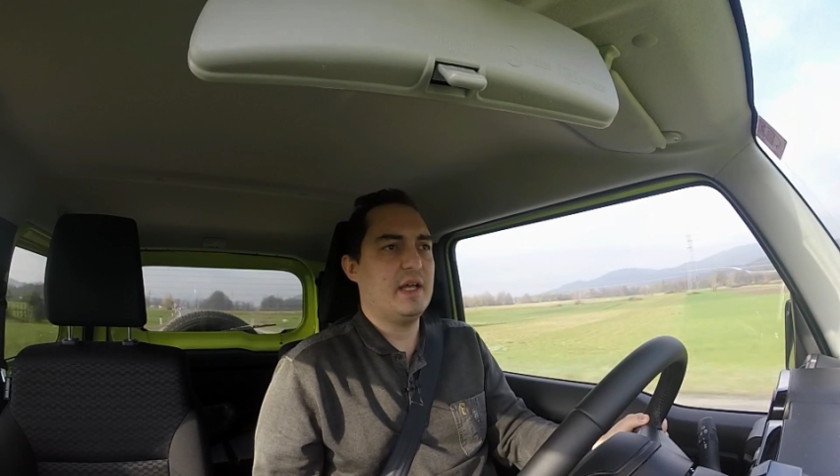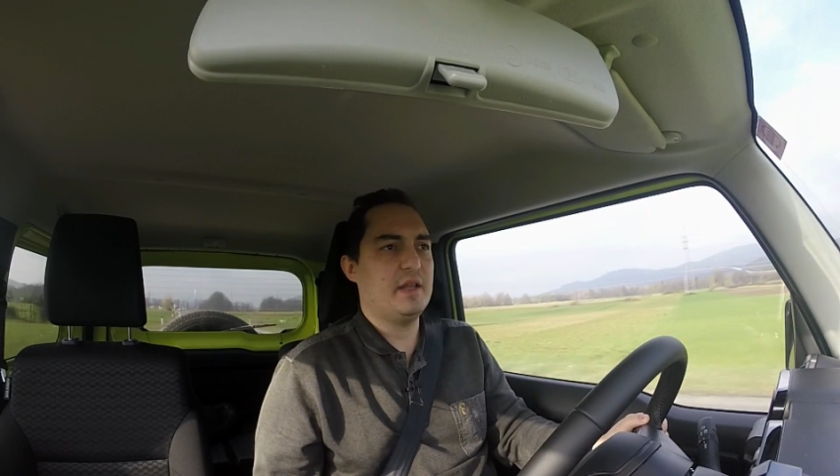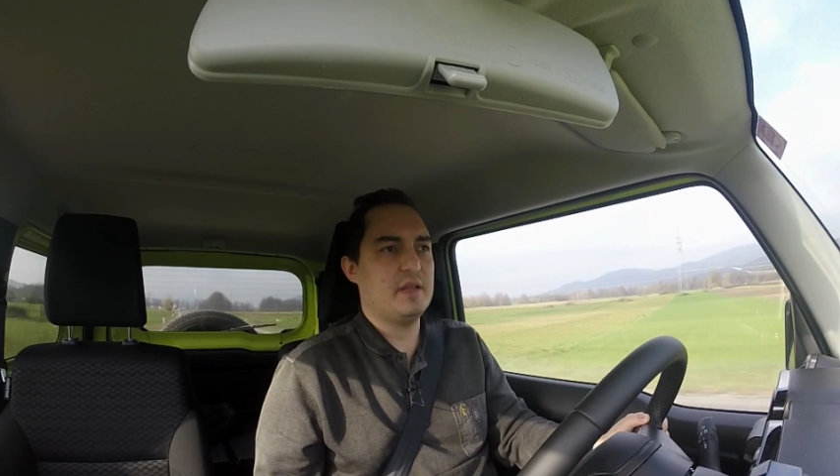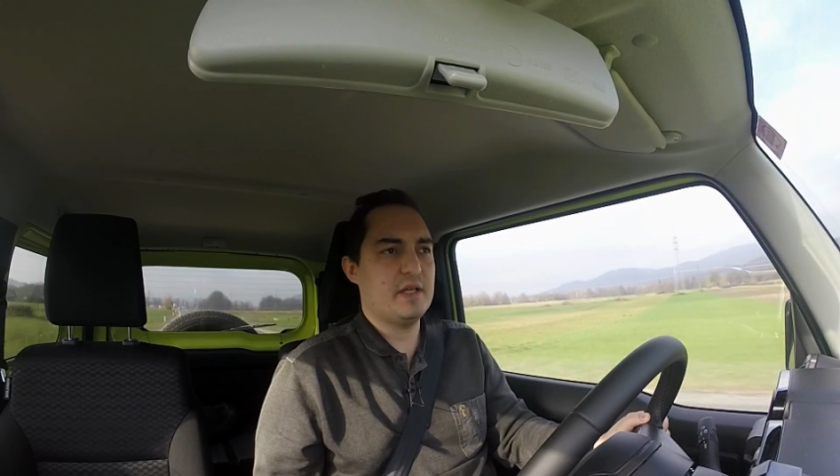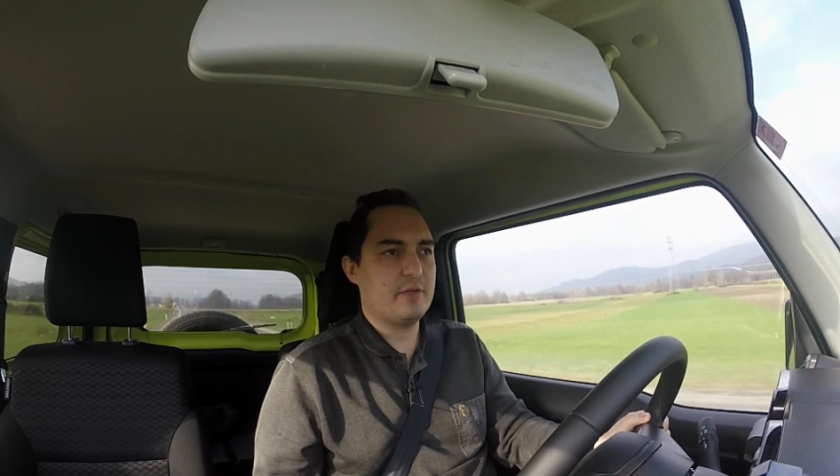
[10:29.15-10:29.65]

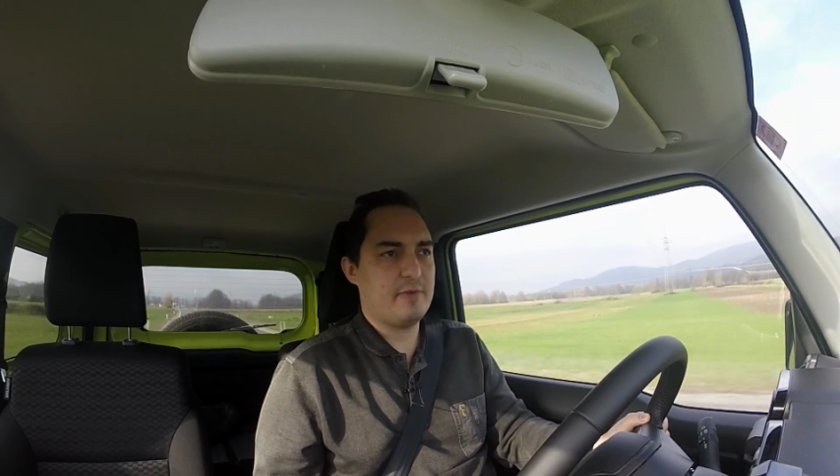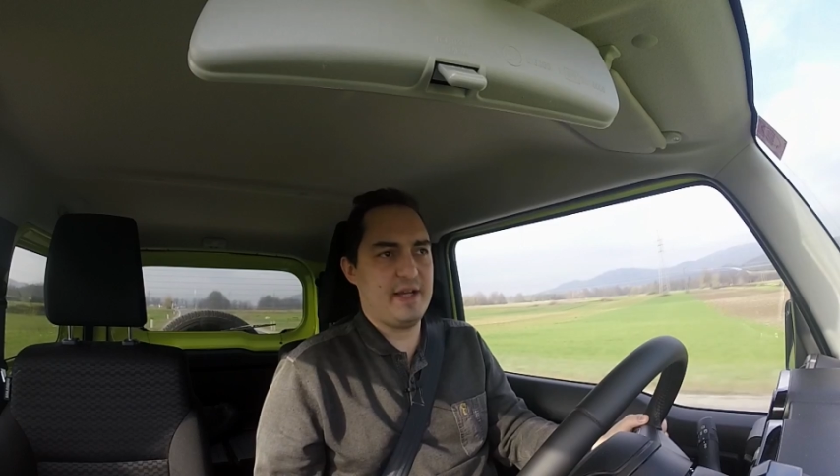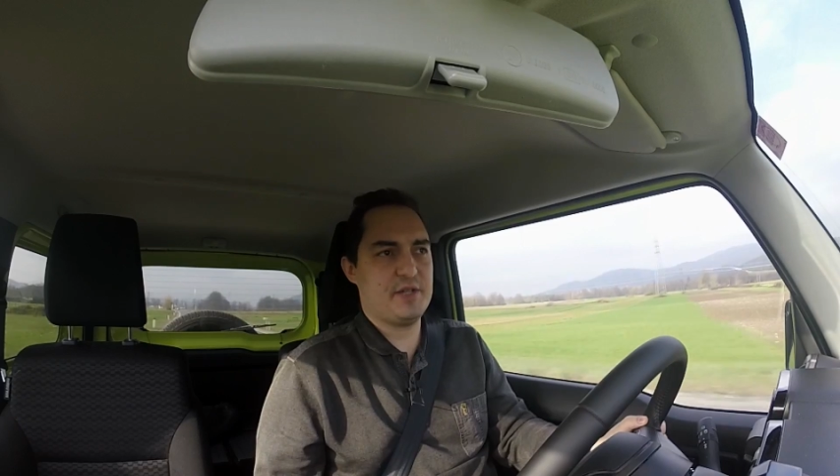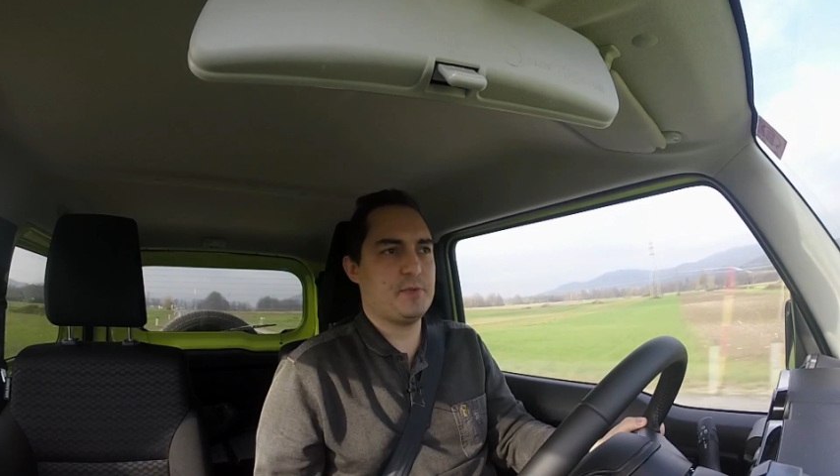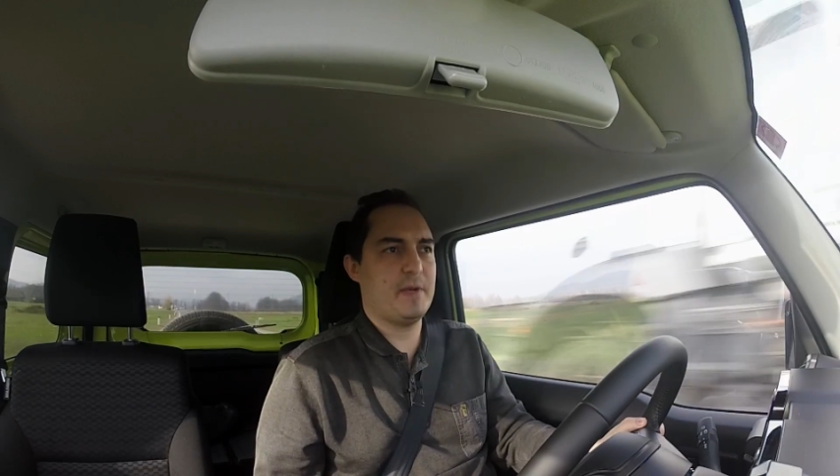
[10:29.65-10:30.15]
in the
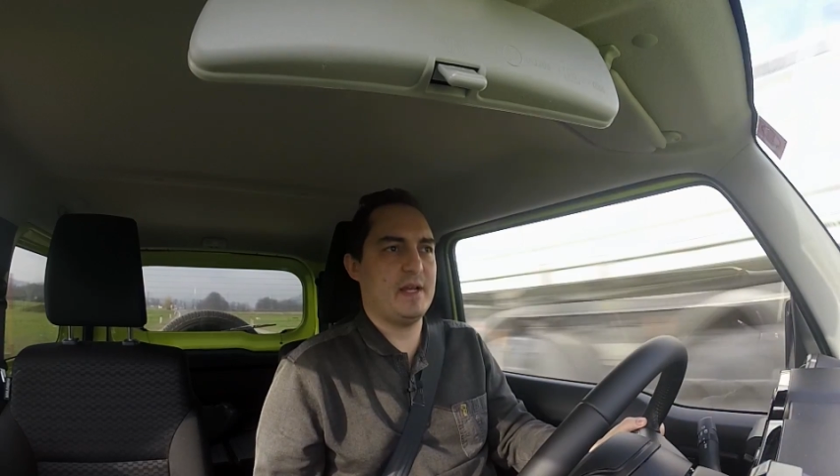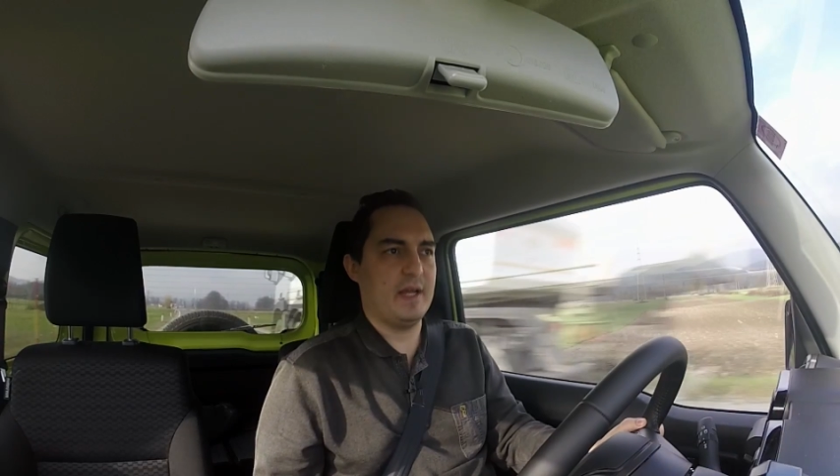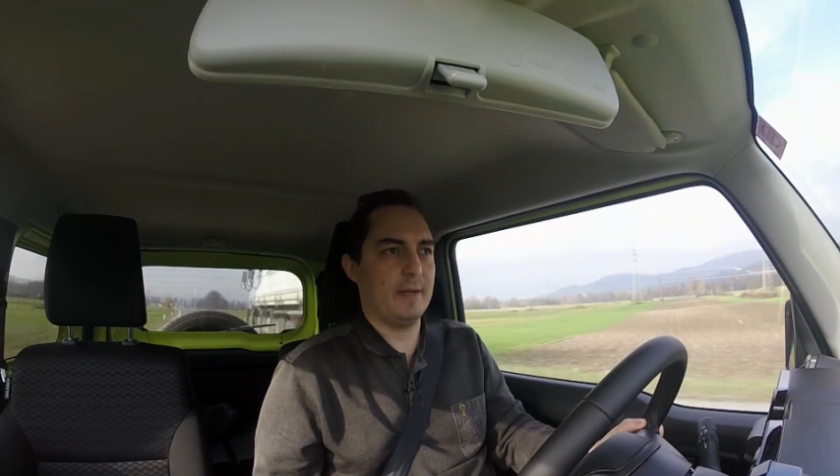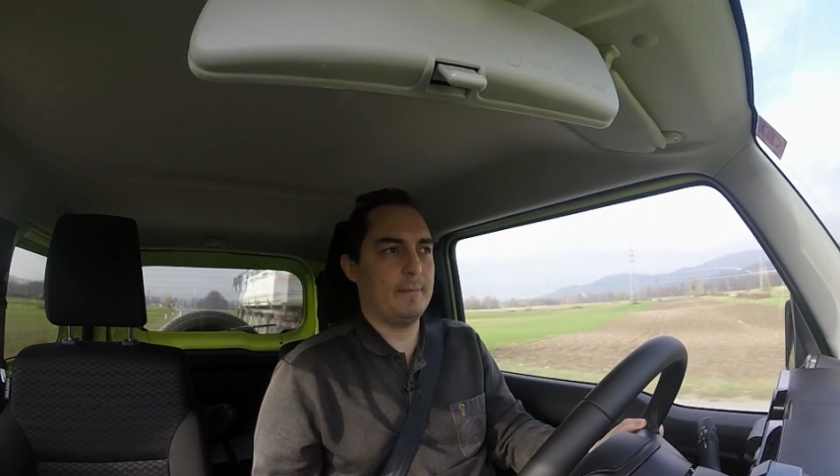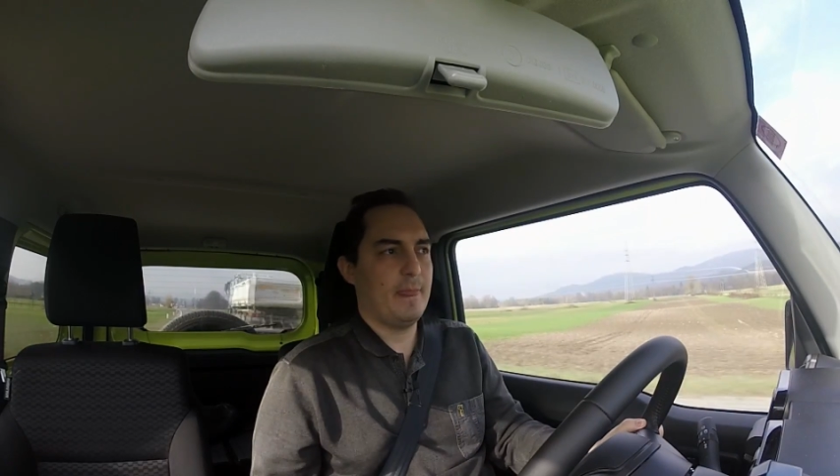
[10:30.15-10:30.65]
crash rating.